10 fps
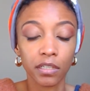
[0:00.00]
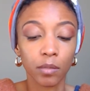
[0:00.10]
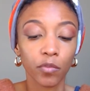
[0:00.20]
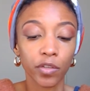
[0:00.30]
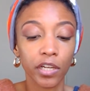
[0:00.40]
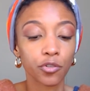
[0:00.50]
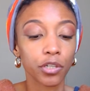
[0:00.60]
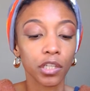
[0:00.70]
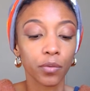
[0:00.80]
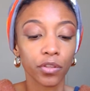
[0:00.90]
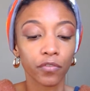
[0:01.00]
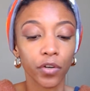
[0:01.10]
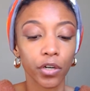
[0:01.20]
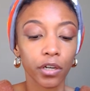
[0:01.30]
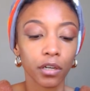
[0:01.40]
some of you guys are dealing with a
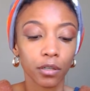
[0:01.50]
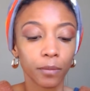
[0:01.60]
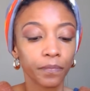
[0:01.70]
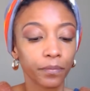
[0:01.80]
Virgo,